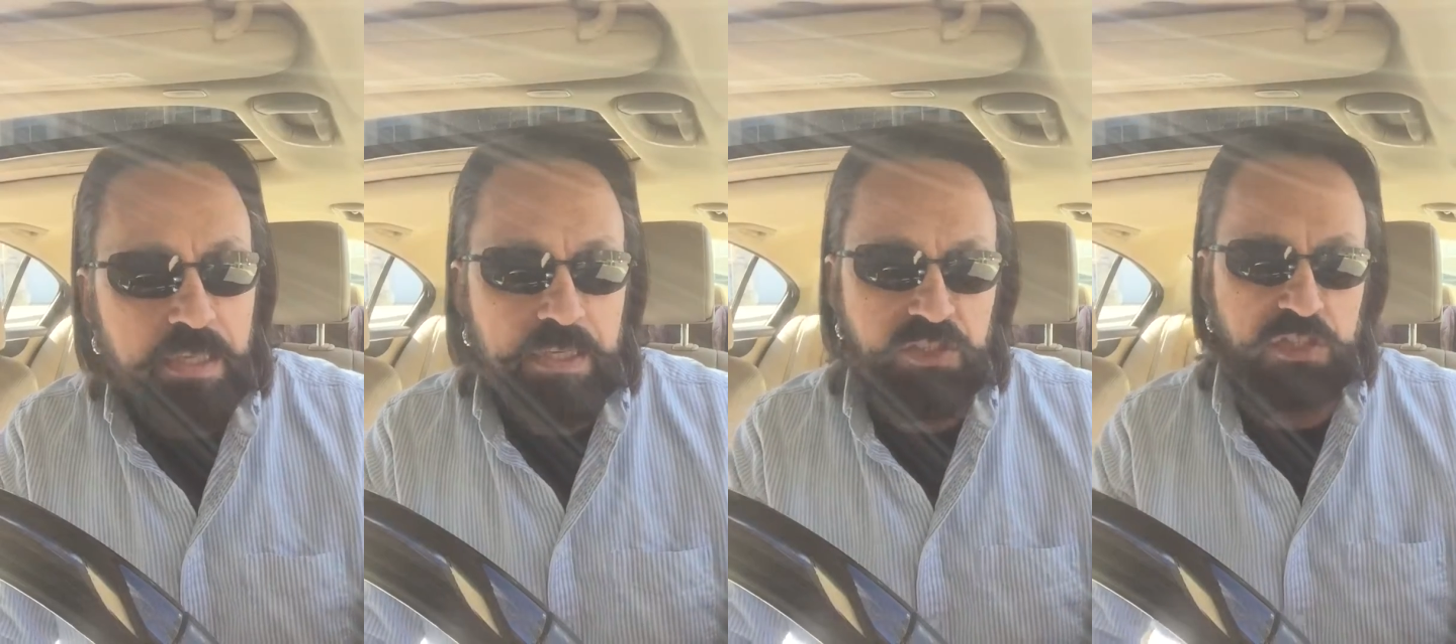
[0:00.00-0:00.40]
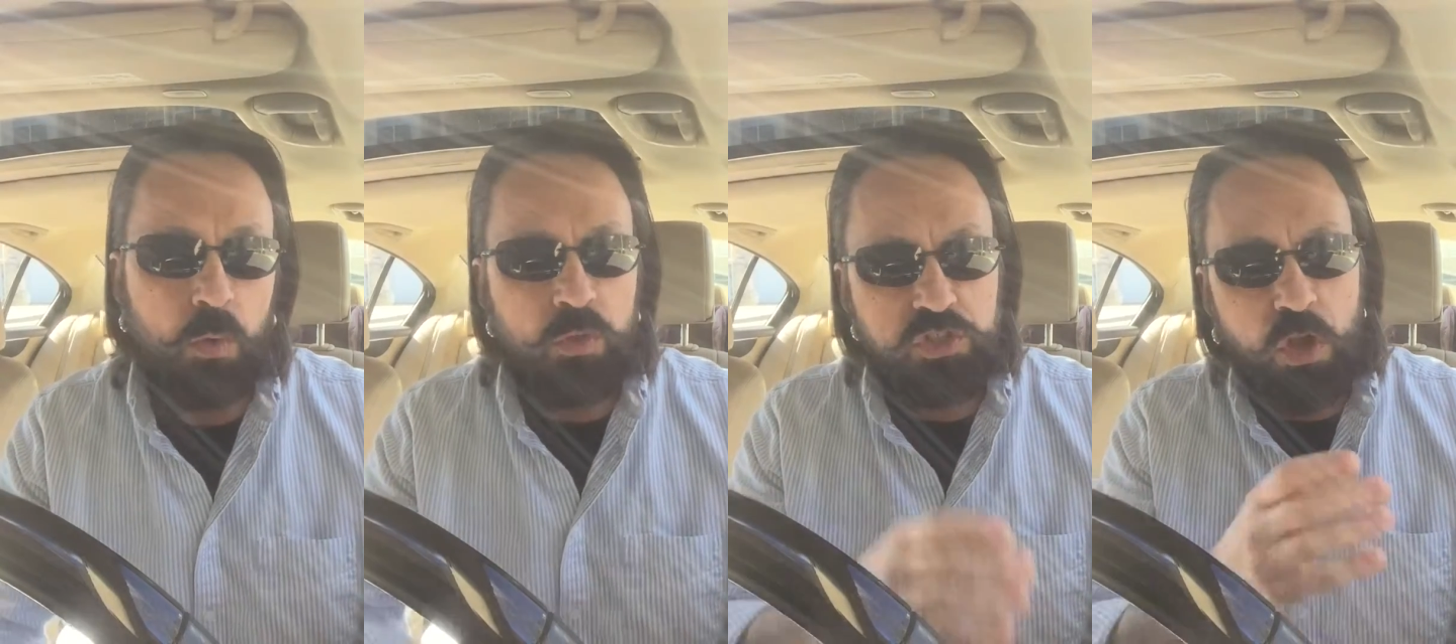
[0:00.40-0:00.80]
He says, I
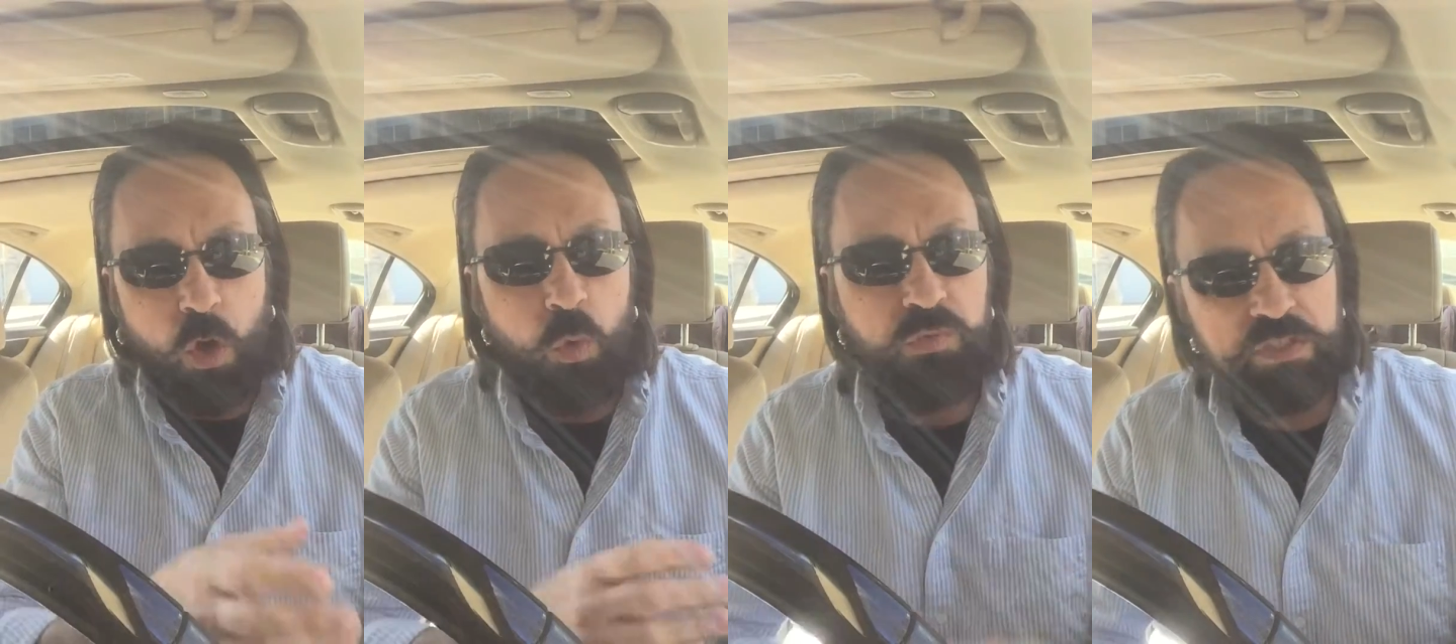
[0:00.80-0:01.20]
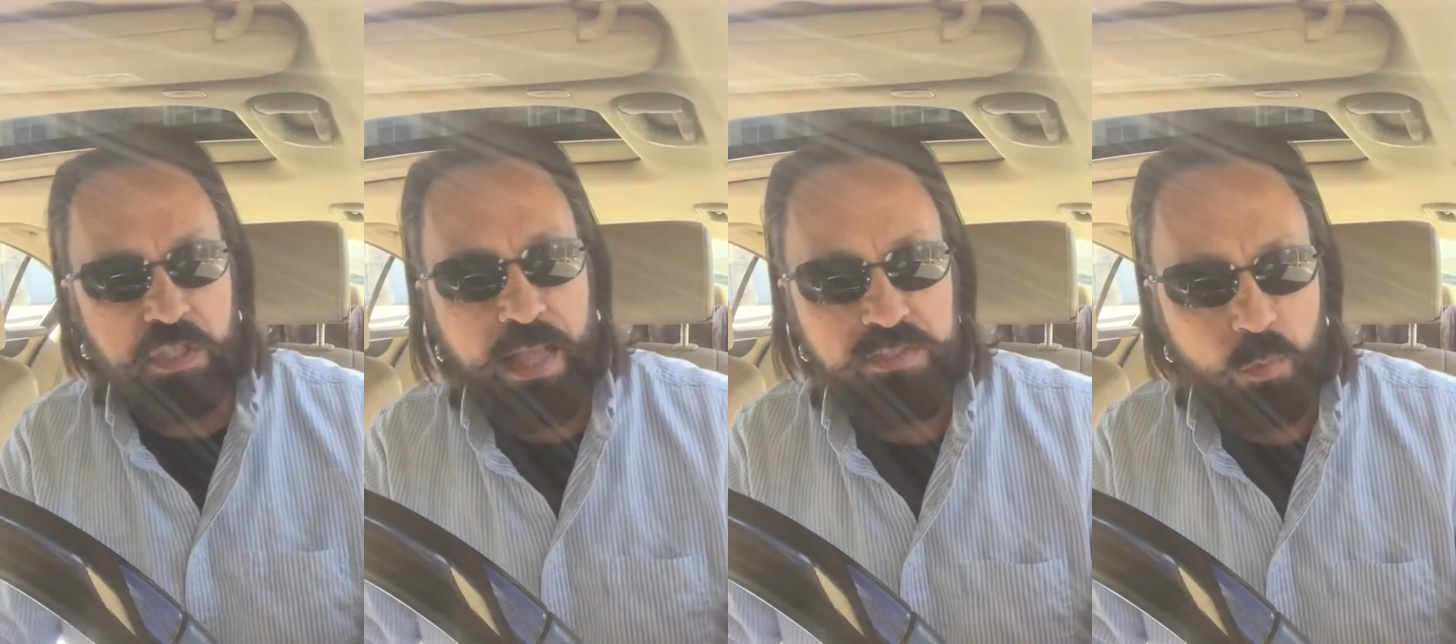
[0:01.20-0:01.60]
want you to hold this
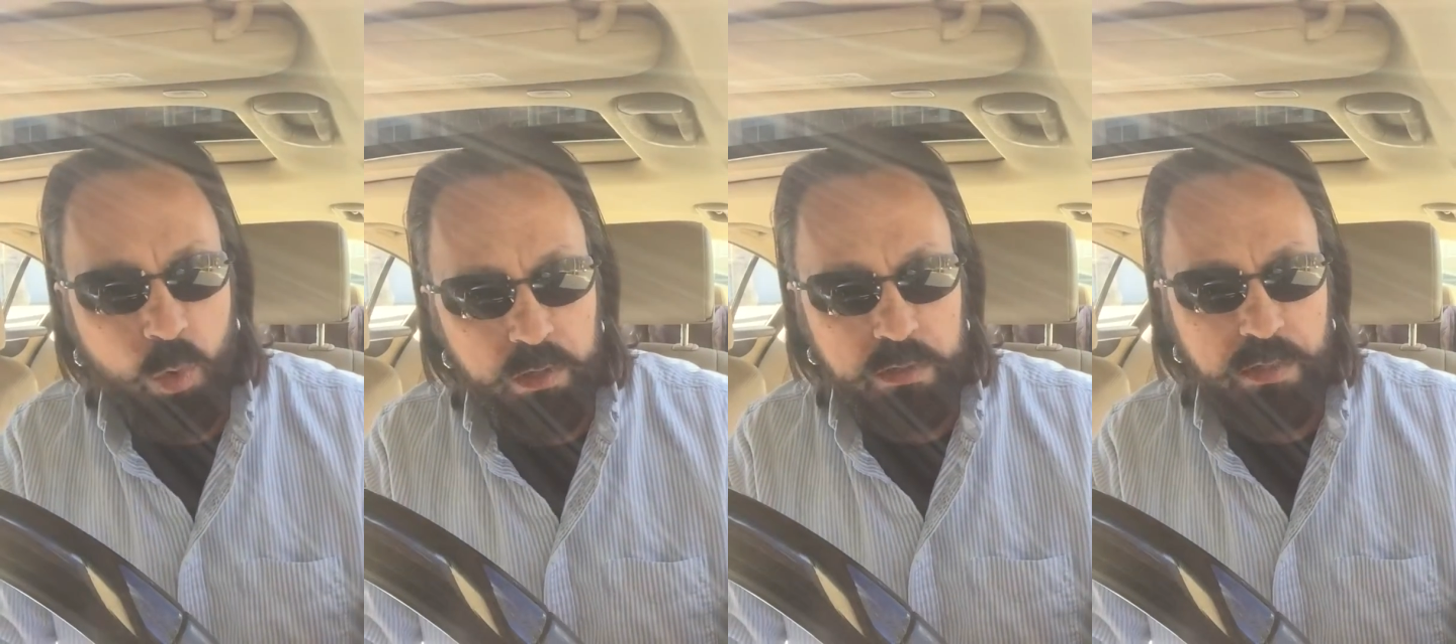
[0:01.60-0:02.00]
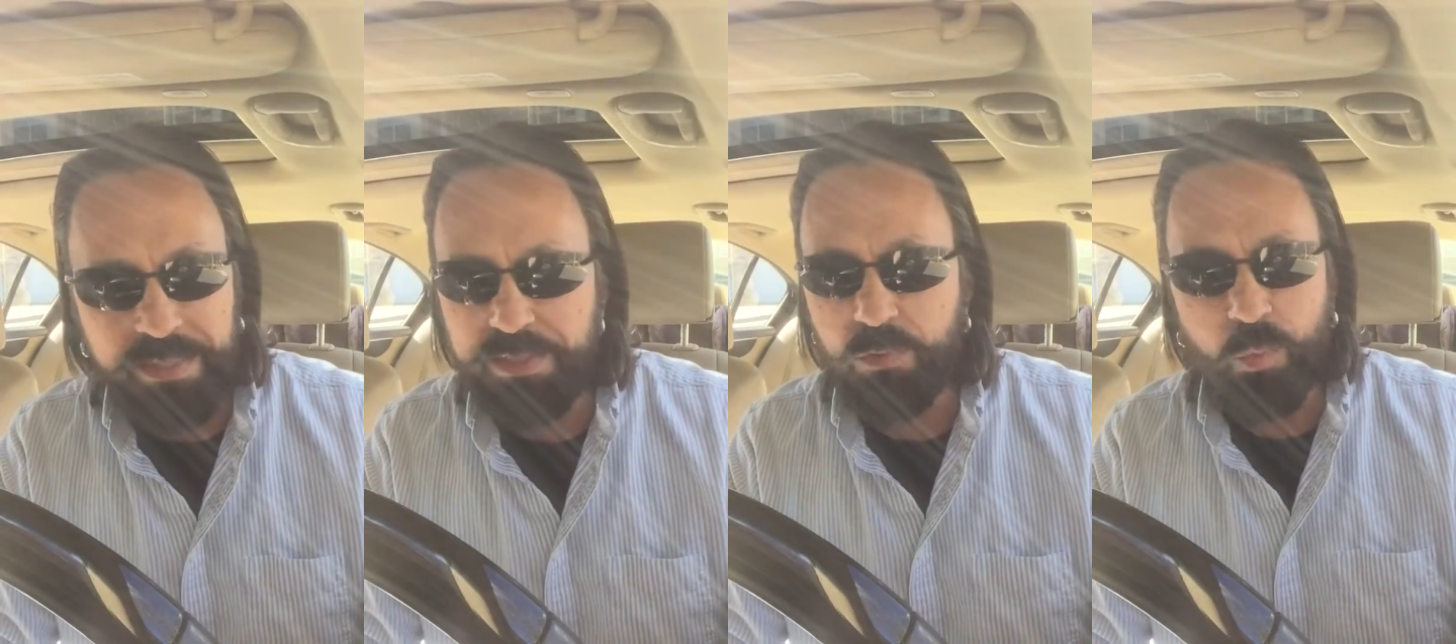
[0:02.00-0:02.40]
glass of water.
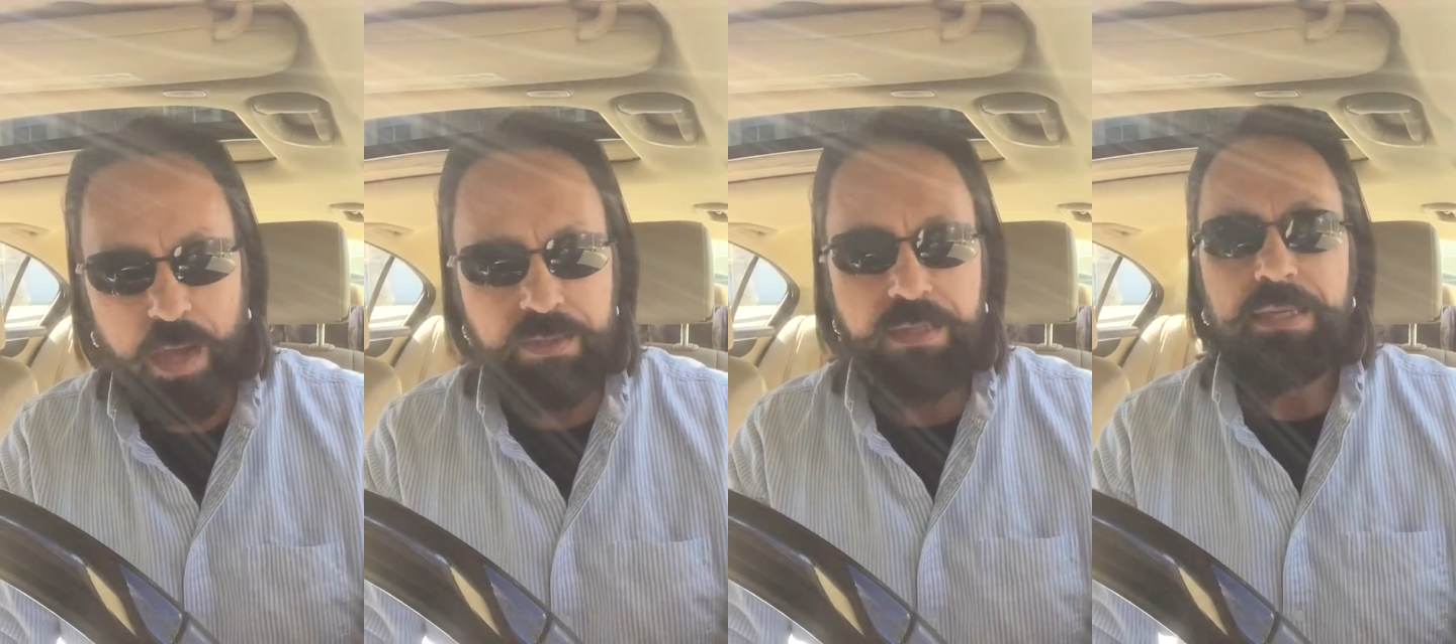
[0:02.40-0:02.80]
I said, what?